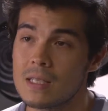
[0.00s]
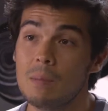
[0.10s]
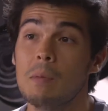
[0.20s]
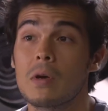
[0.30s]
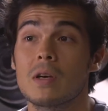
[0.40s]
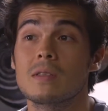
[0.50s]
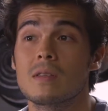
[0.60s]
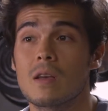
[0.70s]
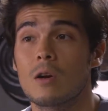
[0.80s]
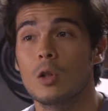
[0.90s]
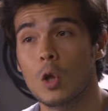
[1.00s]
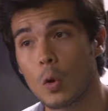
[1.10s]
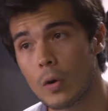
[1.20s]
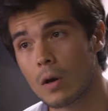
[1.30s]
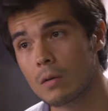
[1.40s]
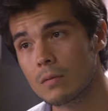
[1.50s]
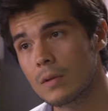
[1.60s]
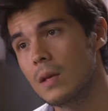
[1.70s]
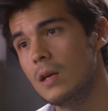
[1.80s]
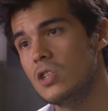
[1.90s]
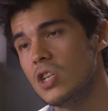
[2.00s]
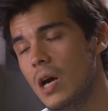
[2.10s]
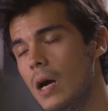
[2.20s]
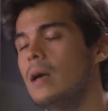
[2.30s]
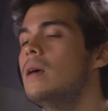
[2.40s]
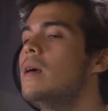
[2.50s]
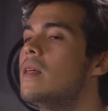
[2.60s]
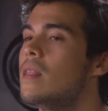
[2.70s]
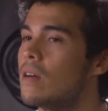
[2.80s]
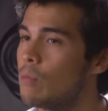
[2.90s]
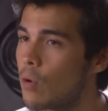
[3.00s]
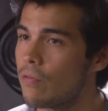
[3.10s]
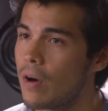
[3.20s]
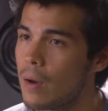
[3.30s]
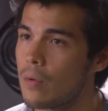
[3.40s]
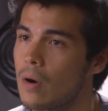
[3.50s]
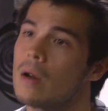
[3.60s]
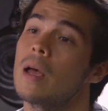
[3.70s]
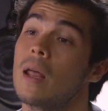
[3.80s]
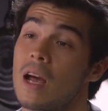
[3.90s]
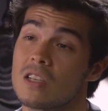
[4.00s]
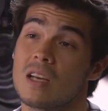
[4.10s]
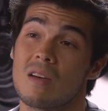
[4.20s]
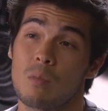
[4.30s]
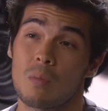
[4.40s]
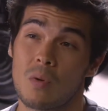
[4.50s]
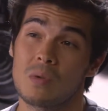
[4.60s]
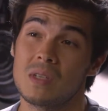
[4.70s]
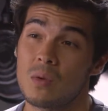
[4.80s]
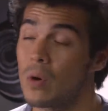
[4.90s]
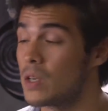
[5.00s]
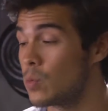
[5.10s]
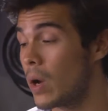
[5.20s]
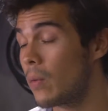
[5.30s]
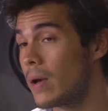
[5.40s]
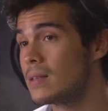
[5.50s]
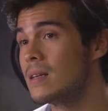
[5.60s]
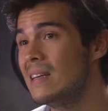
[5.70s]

simply because they're lower in GI, they have more fiber, and actually have more protein, whereas white rice